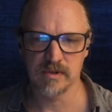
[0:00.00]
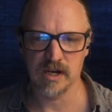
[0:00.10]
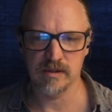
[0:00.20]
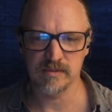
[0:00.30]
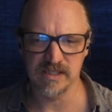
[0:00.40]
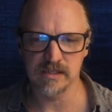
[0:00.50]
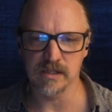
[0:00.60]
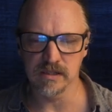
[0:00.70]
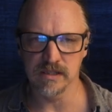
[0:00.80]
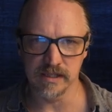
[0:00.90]
because it's
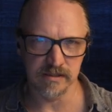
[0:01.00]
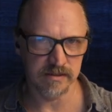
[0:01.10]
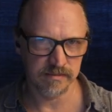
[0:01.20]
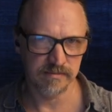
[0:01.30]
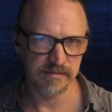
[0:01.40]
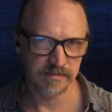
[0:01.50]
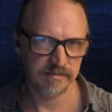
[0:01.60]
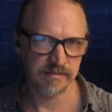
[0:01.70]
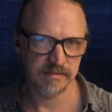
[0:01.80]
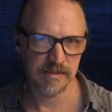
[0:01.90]
a little
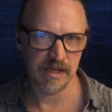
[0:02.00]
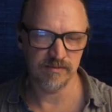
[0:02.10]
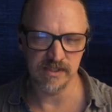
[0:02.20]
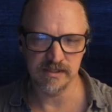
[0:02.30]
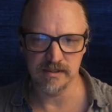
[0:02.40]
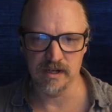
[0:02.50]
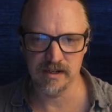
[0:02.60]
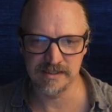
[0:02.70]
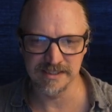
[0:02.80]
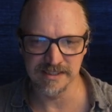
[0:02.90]
ham-fisted,
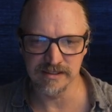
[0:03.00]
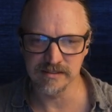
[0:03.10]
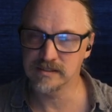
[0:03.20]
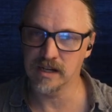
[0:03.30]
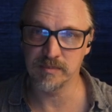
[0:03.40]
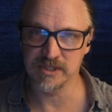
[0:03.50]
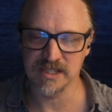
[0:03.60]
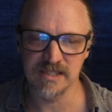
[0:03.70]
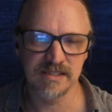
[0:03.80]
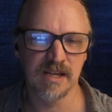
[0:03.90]
it's a little not
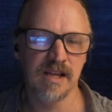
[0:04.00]
precise,